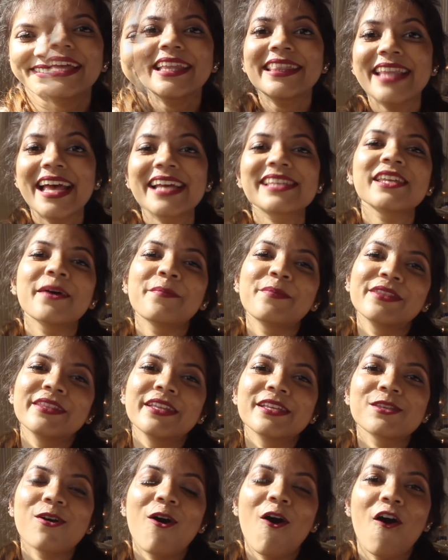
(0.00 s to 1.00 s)
Next up in
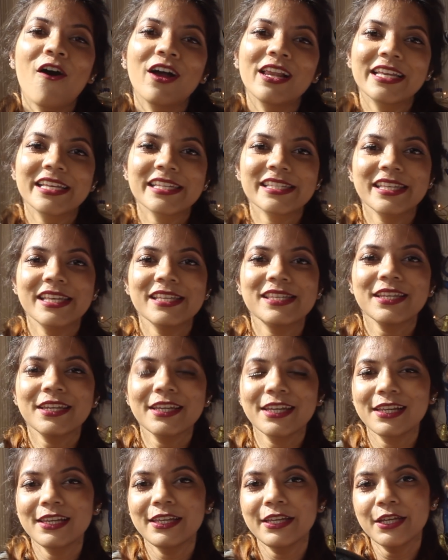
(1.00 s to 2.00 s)
this haul is this
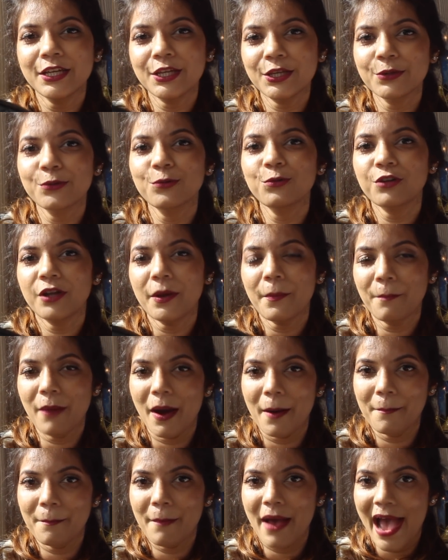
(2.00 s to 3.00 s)
really cute
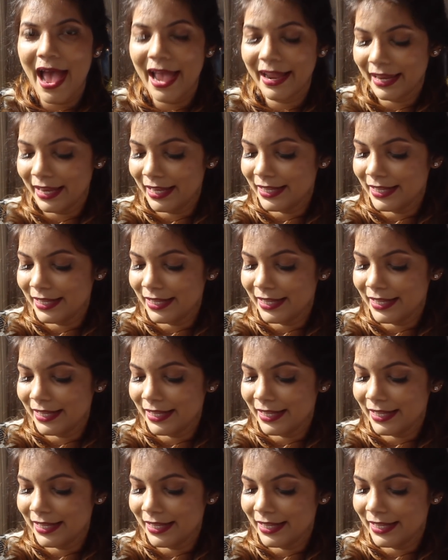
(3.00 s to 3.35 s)
bum bag.